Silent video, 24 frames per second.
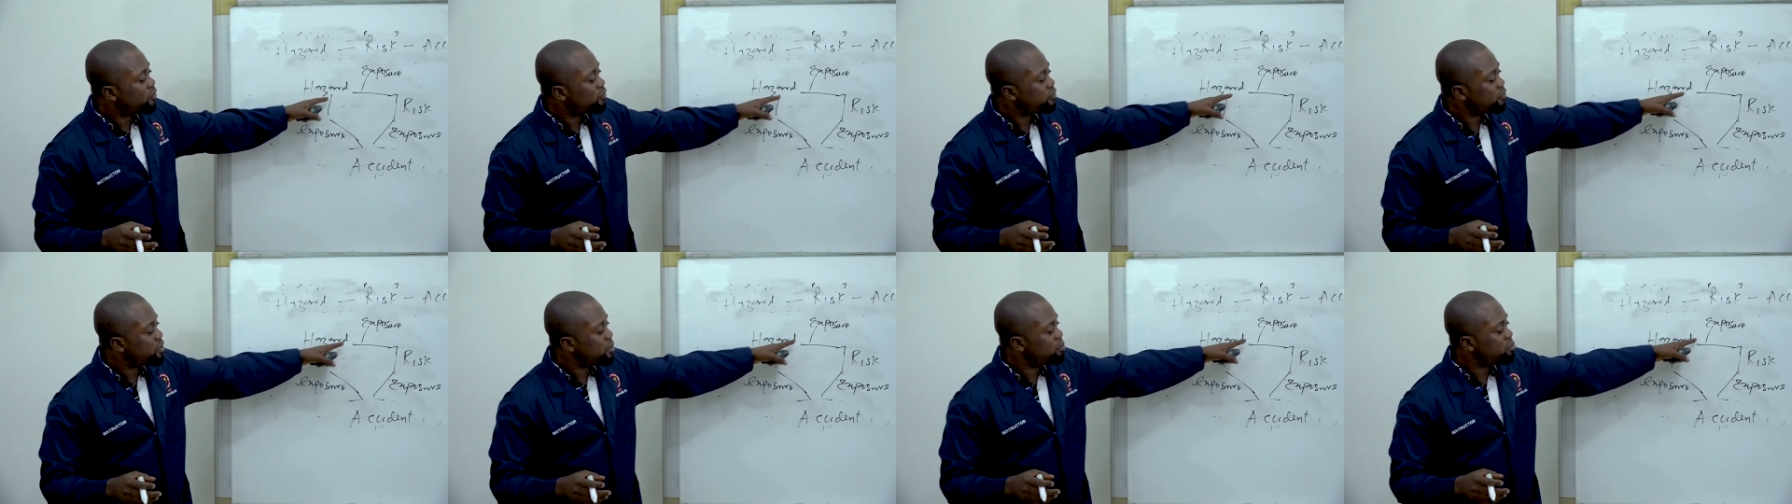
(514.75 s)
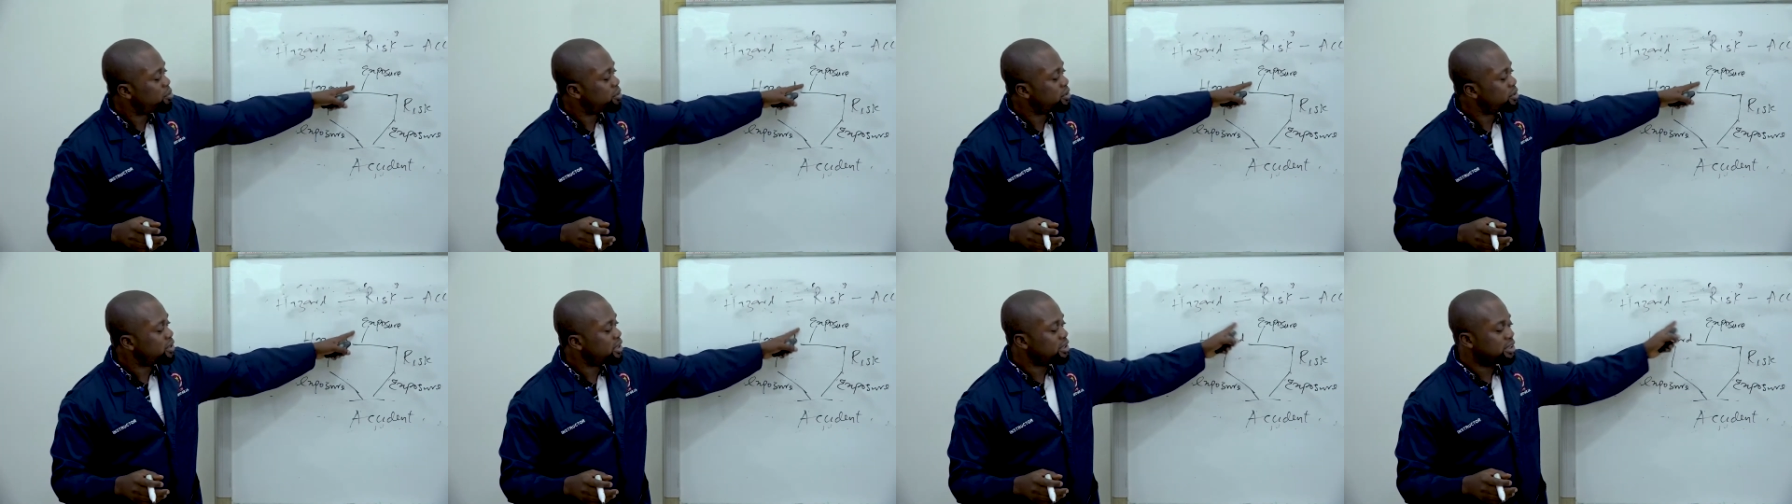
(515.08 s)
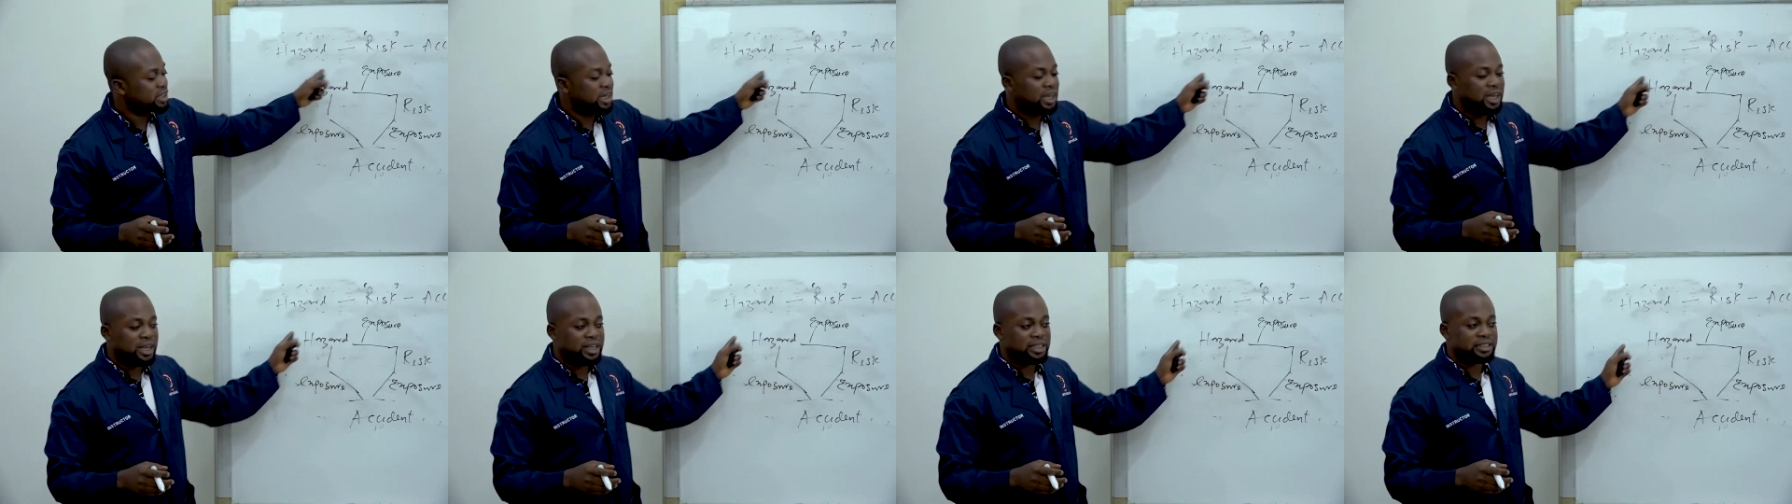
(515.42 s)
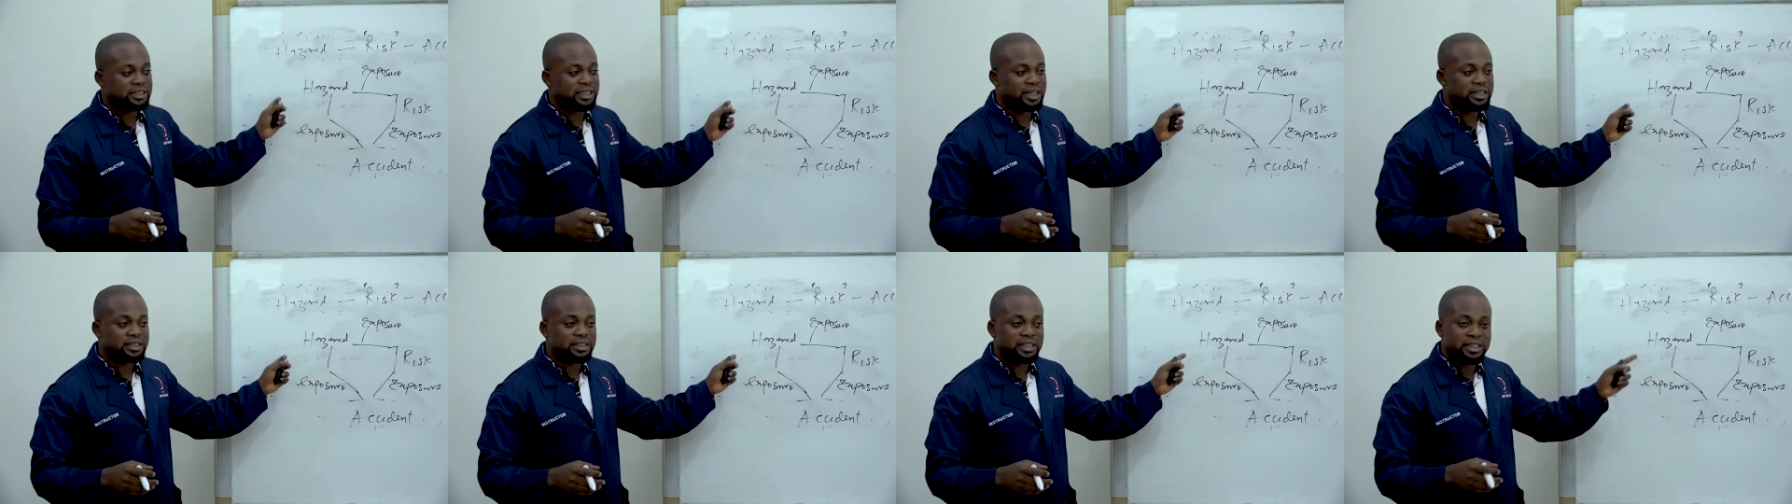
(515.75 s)
the potential
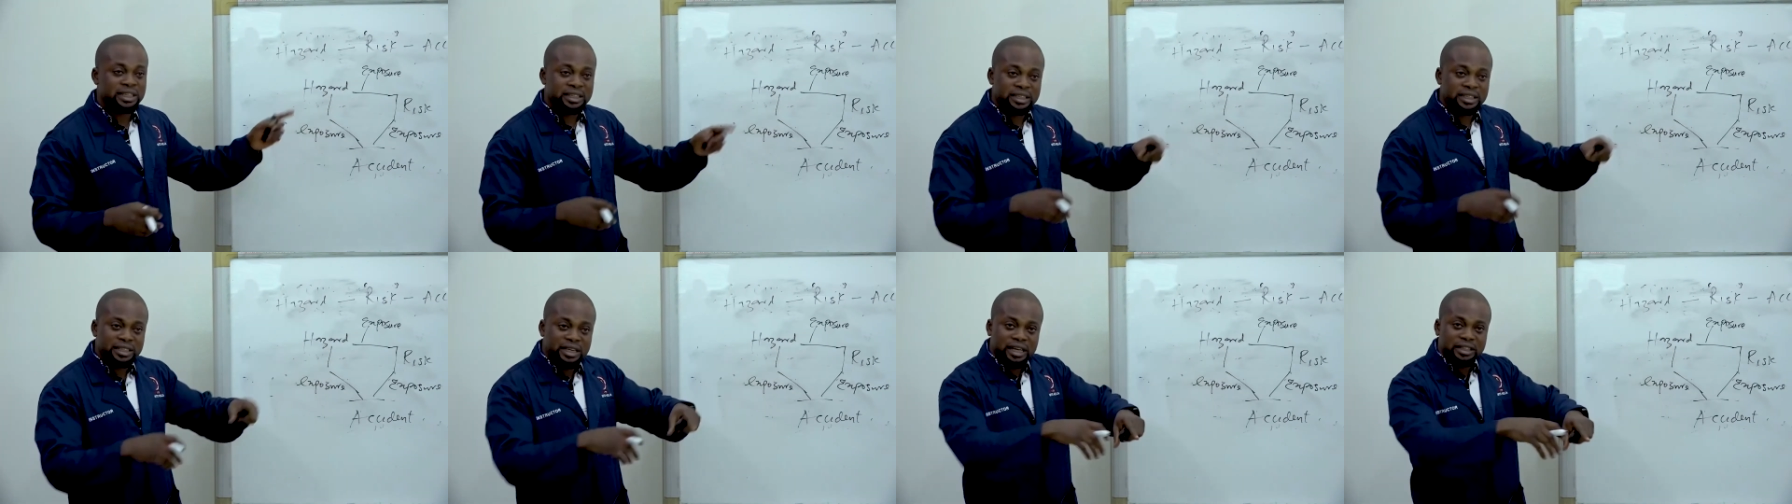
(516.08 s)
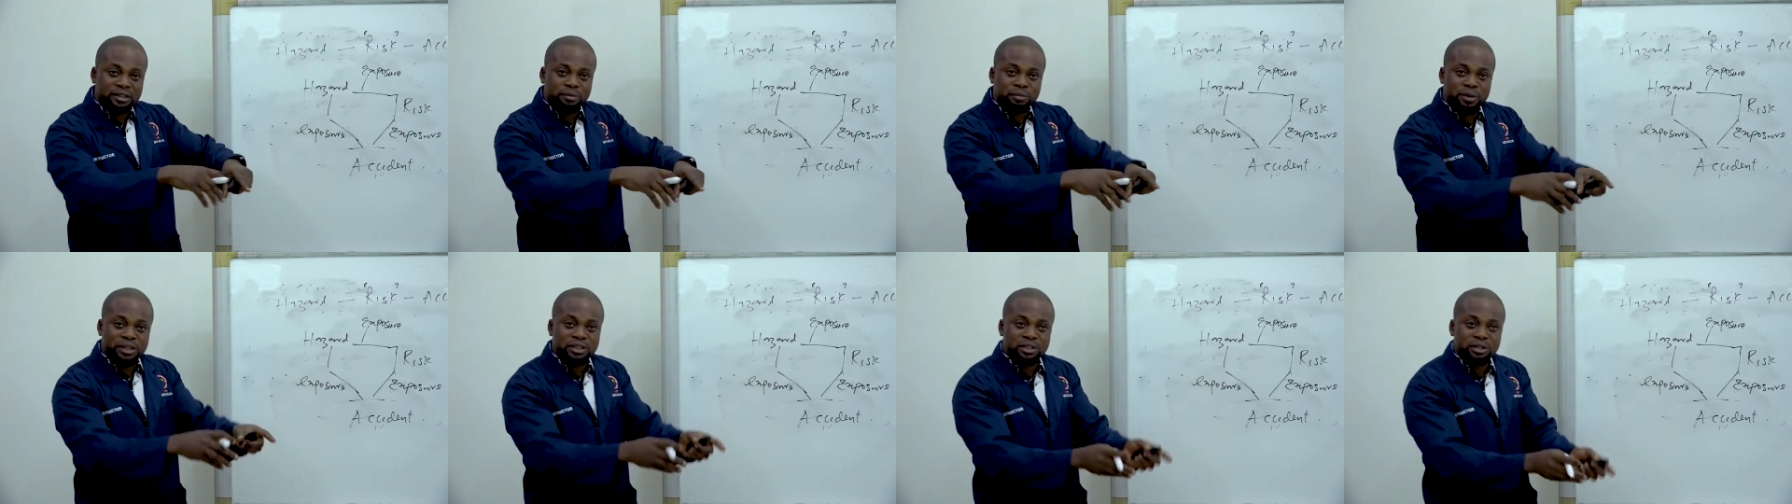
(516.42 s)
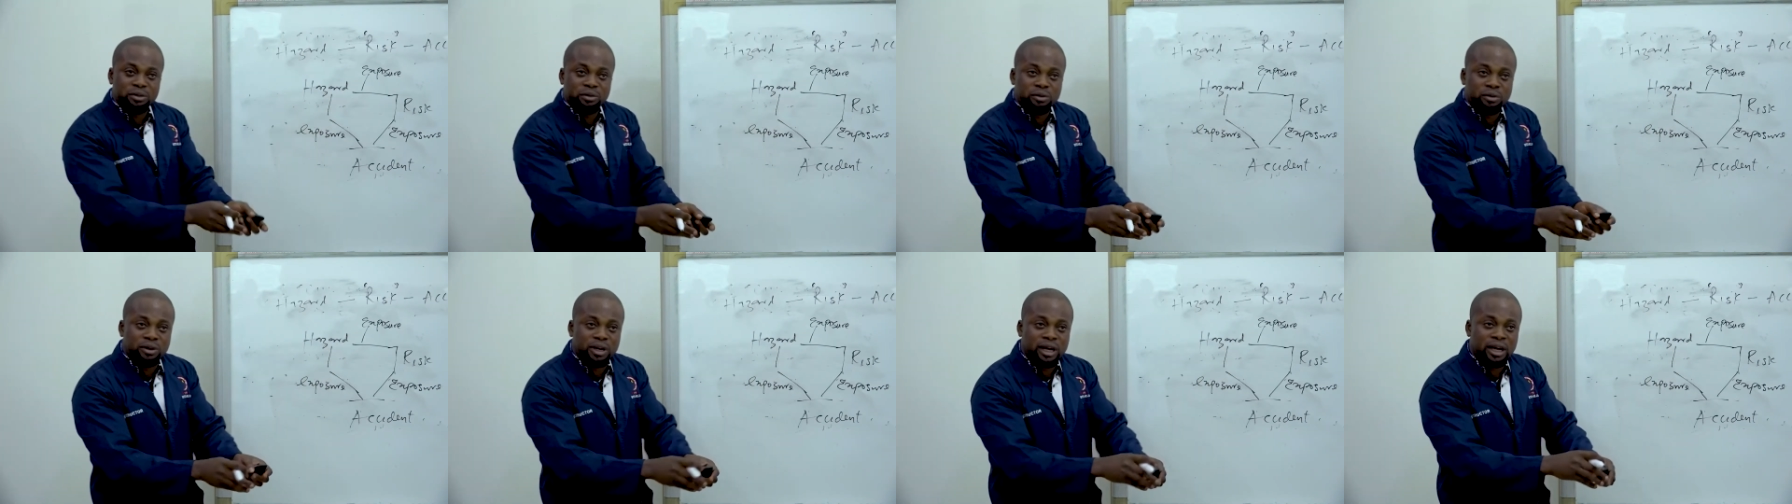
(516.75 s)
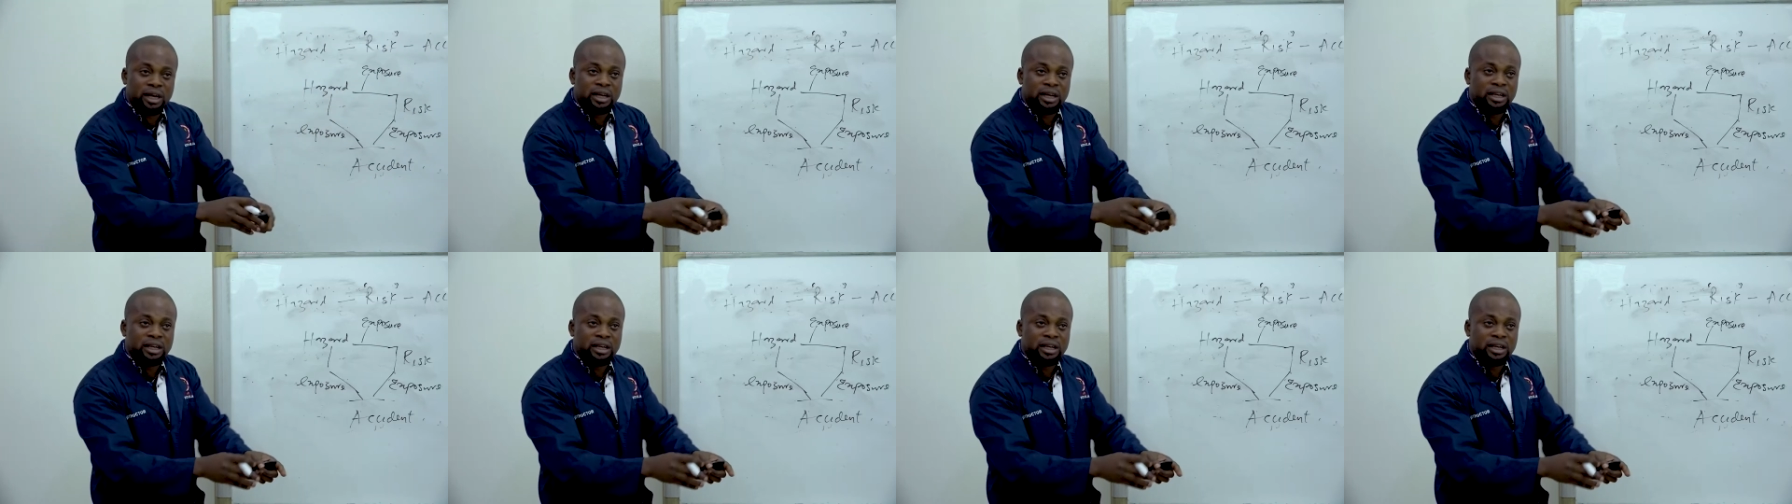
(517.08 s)
hazard in that particular